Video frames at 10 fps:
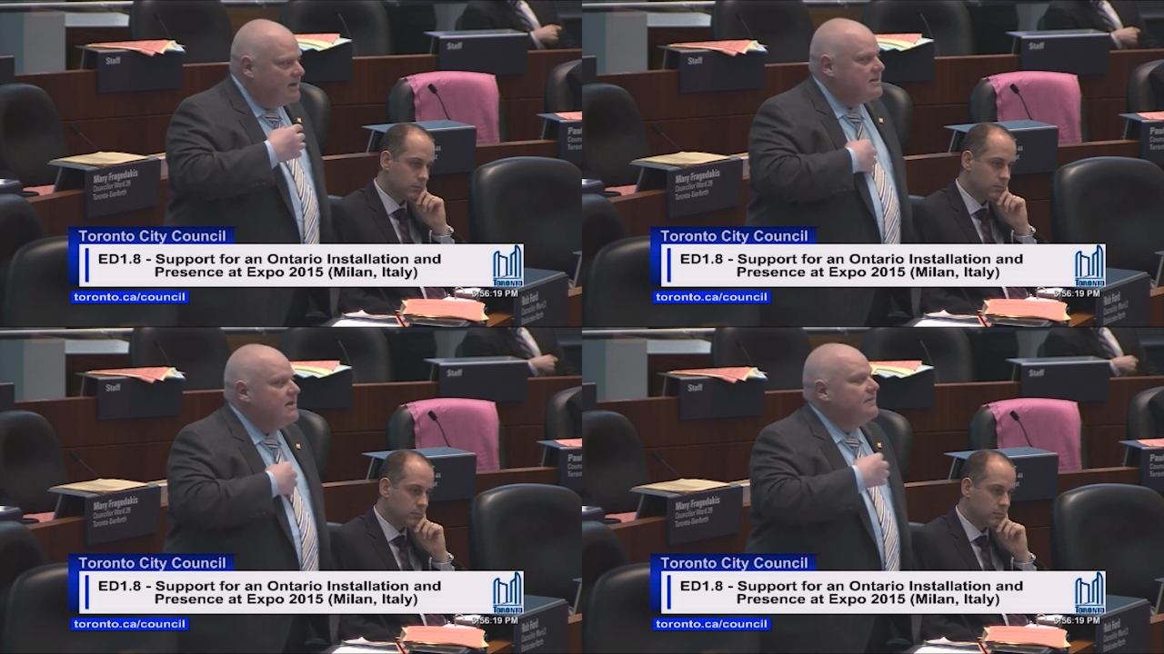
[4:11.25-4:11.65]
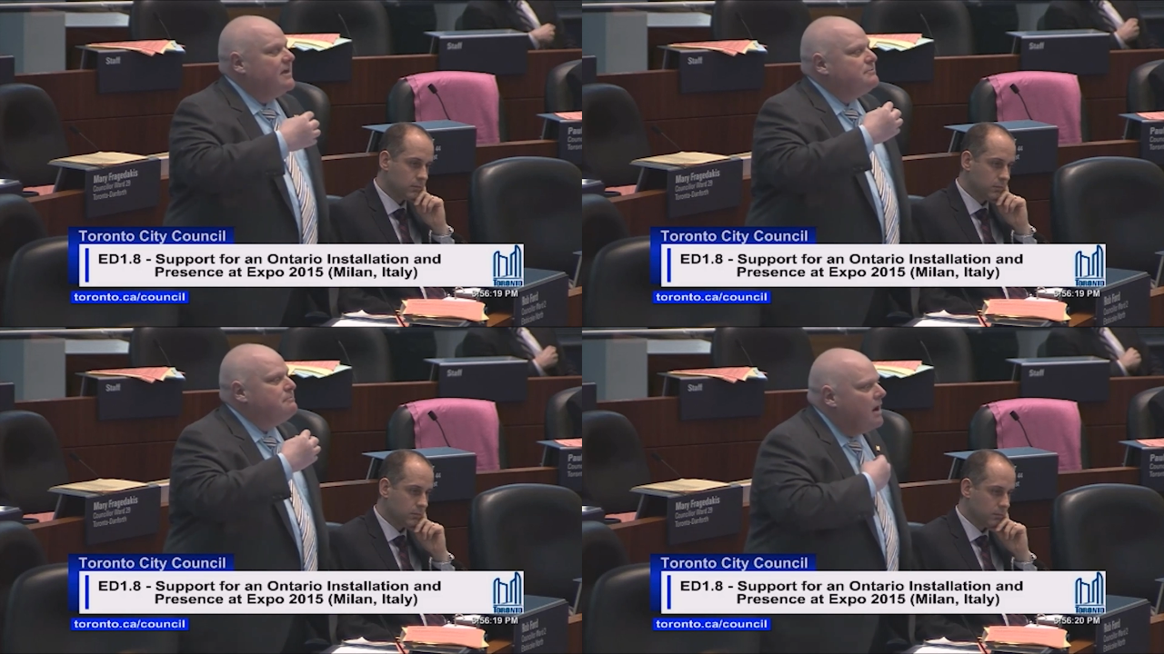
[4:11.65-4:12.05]
Speaker 1: that's
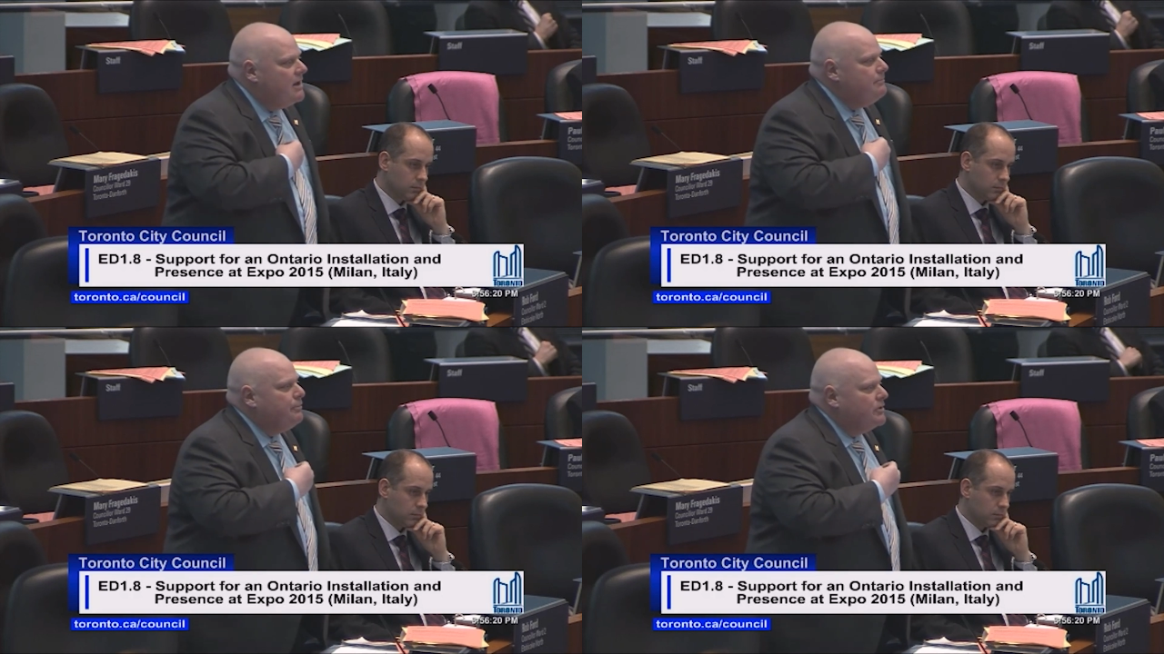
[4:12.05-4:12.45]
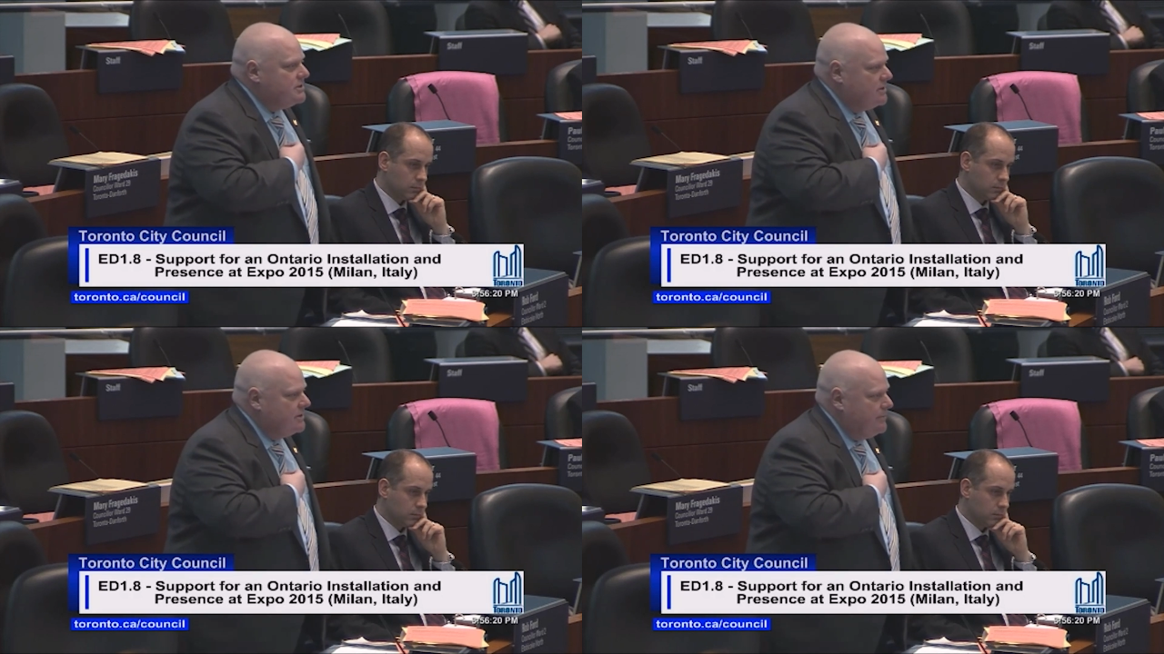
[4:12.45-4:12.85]
my personal
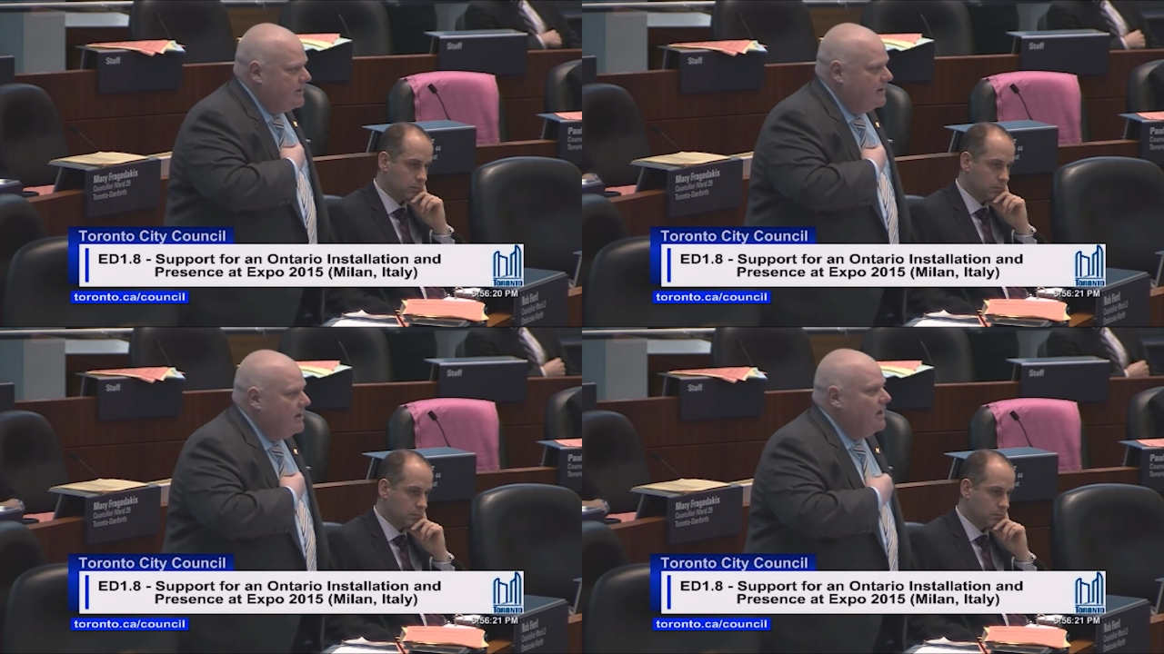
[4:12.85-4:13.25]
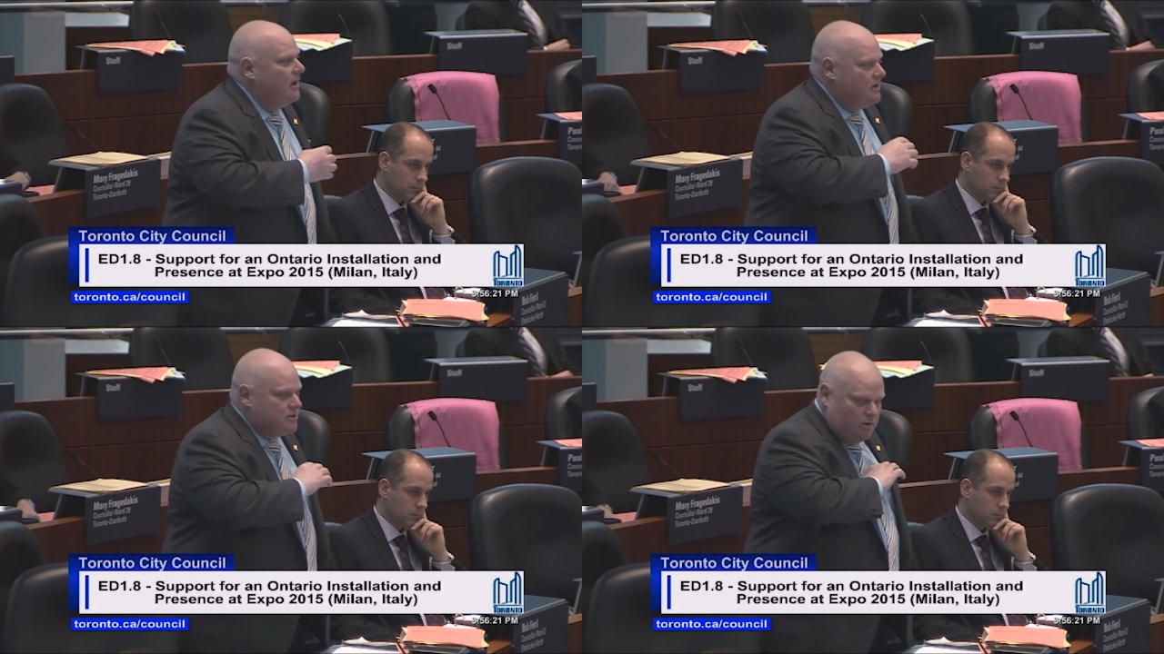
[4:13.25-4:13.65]
opinion.
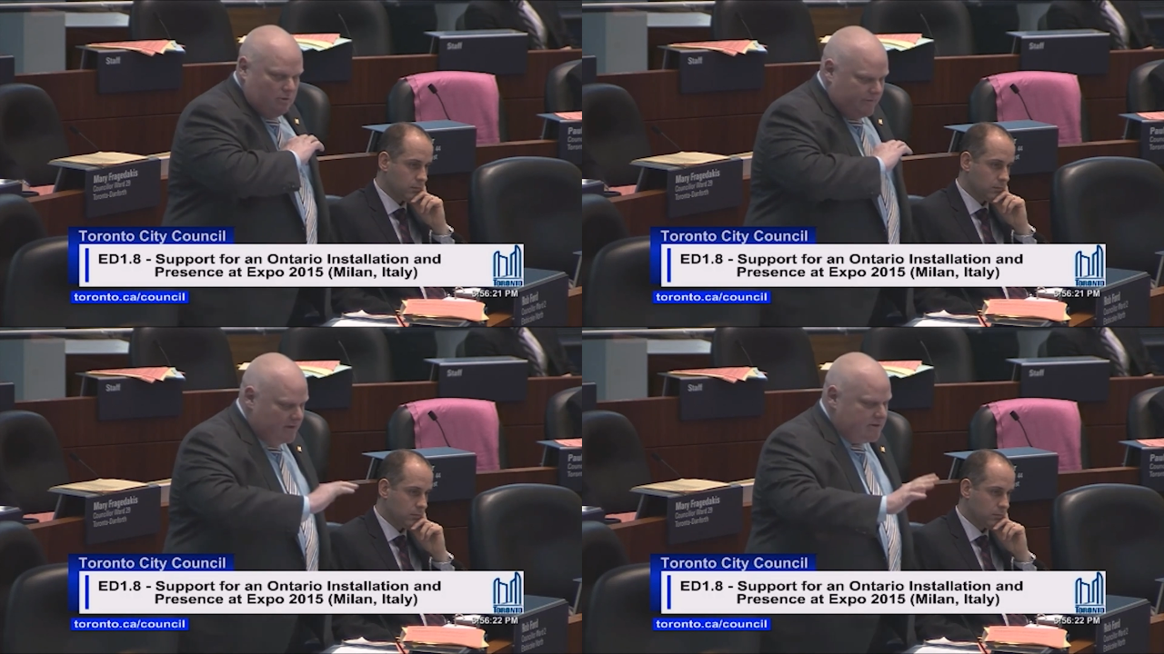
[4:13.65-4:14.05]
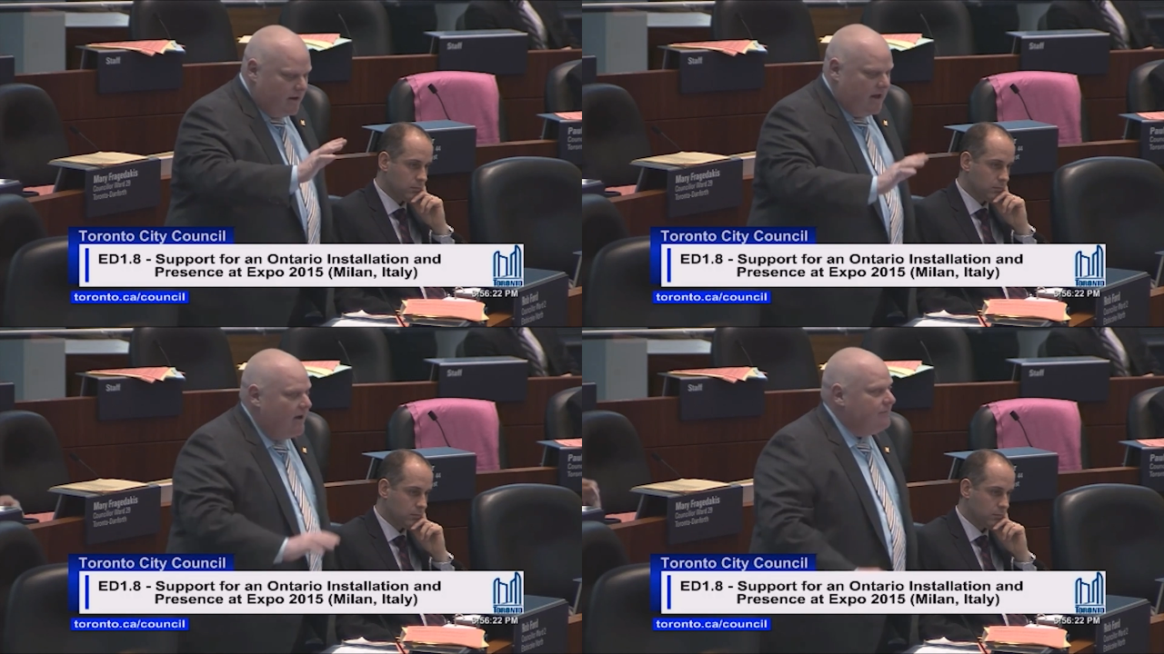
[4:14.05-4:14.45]
So that's all I
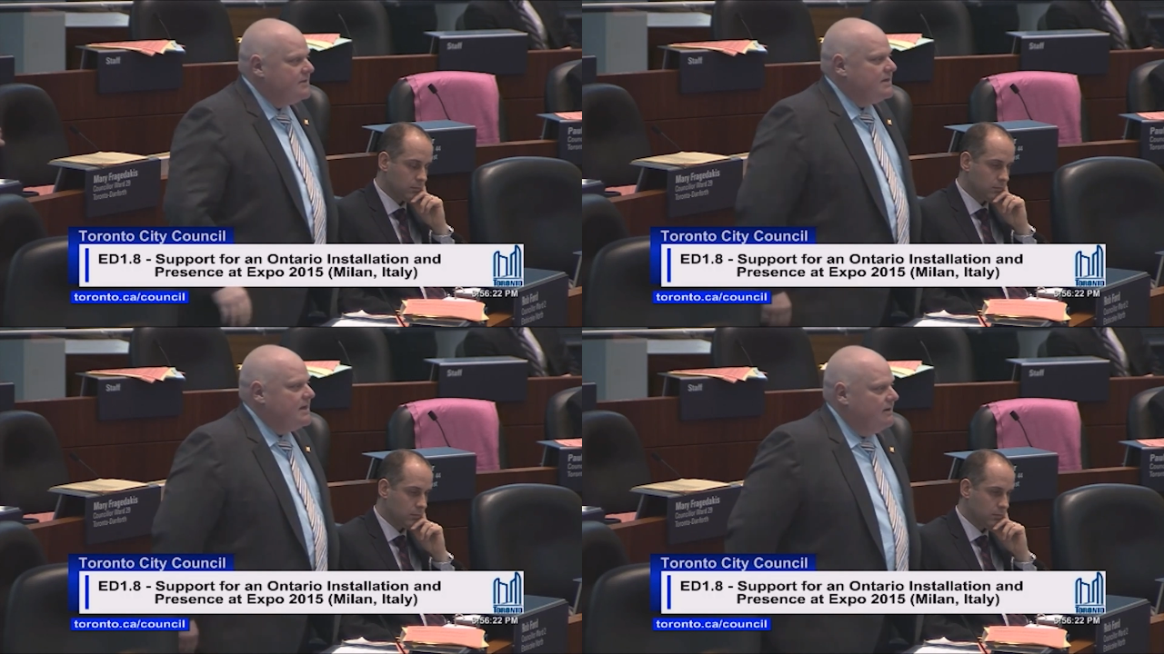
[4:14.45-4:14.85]
have to say.